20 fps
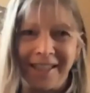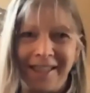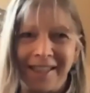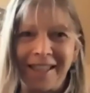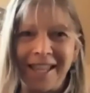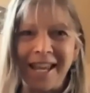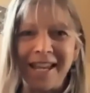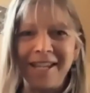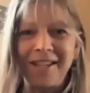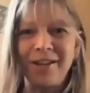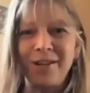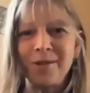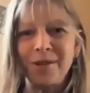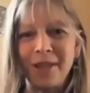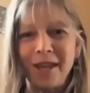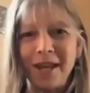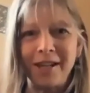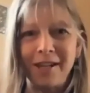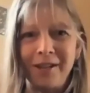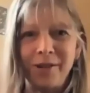Thank you.
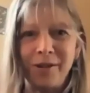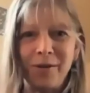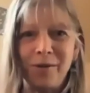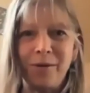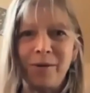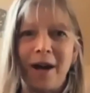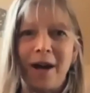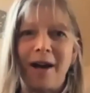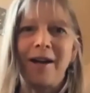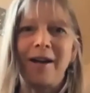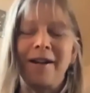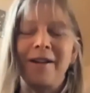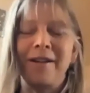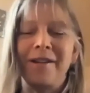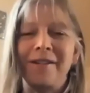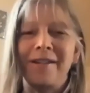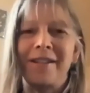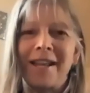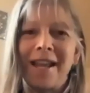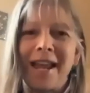Thank you,
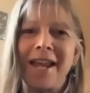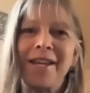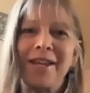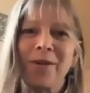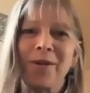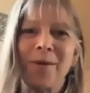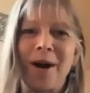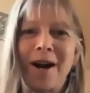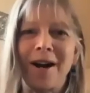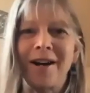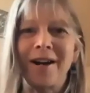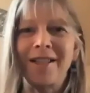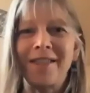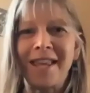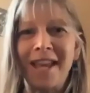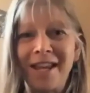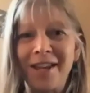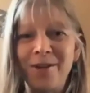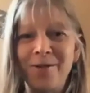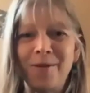AQR, and
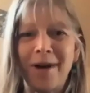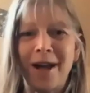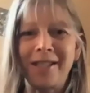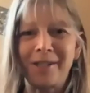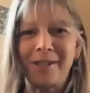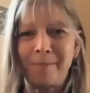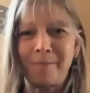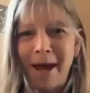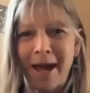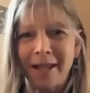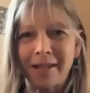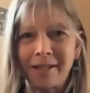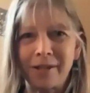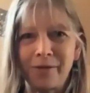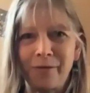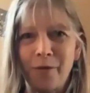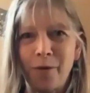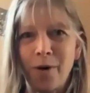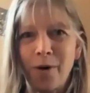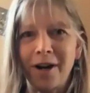thank you, Ron Spatz,
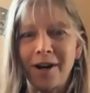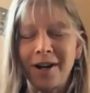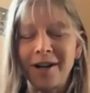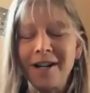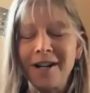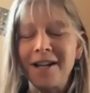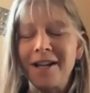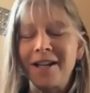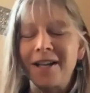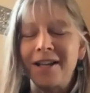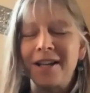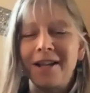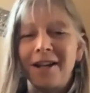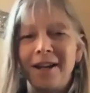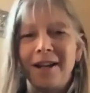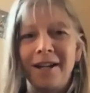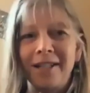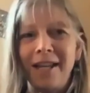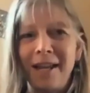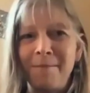for
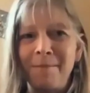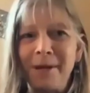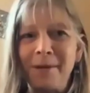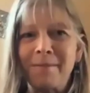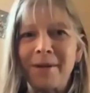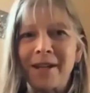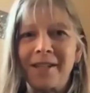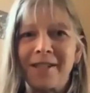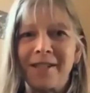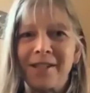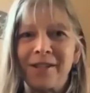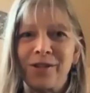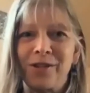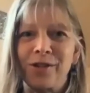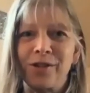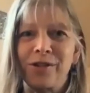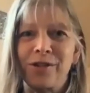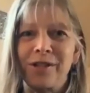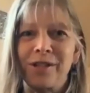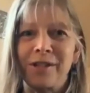keeping my
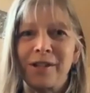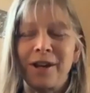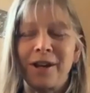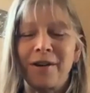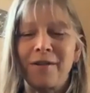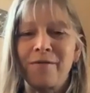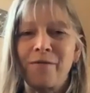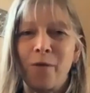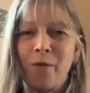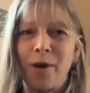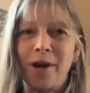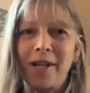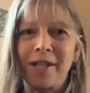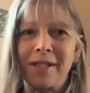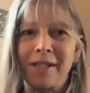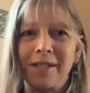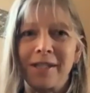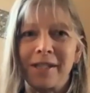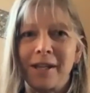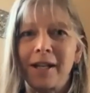sister's
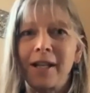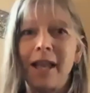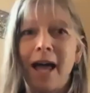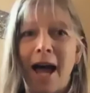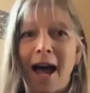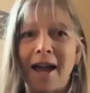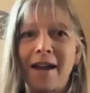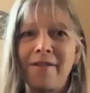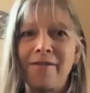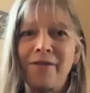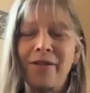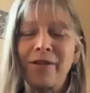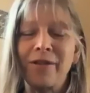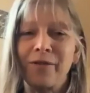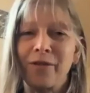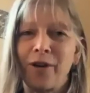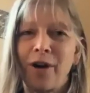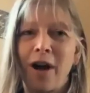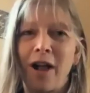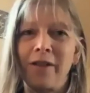voice alive,
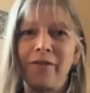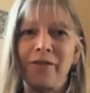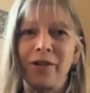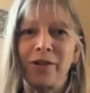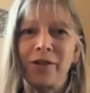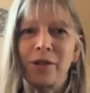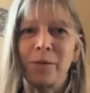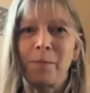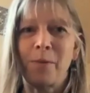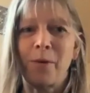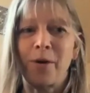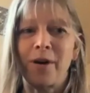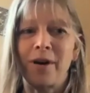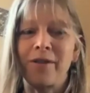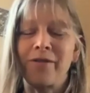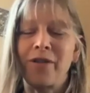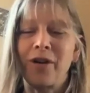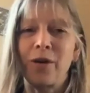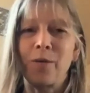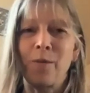for all of your support
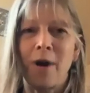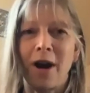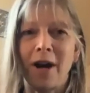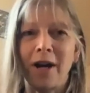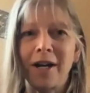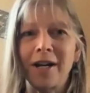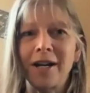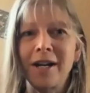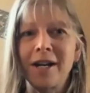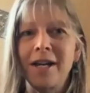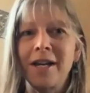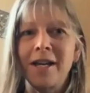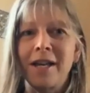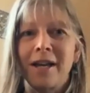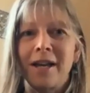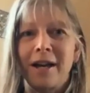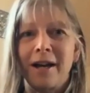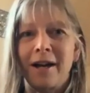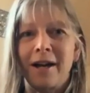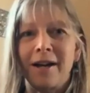of her work
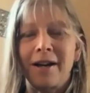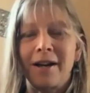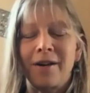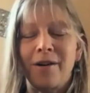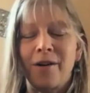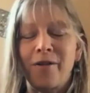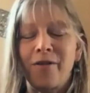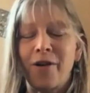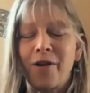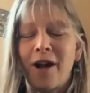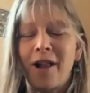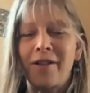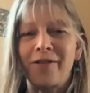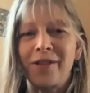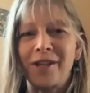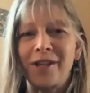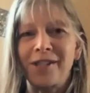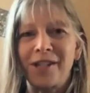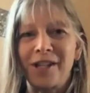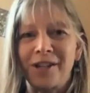over all of
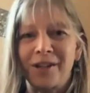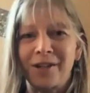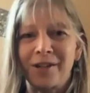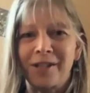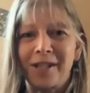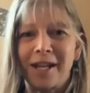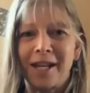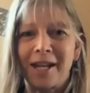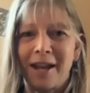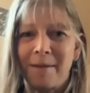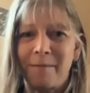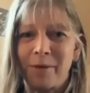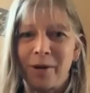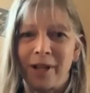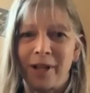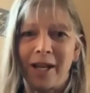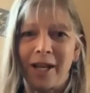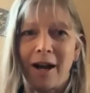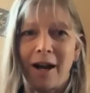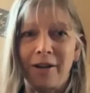these years. And I'm
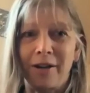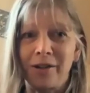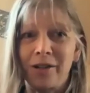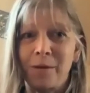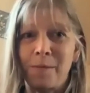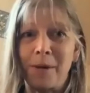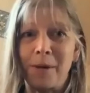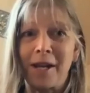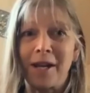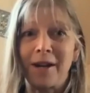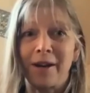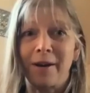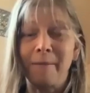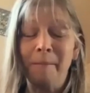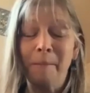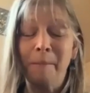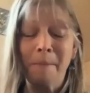really honored to be here.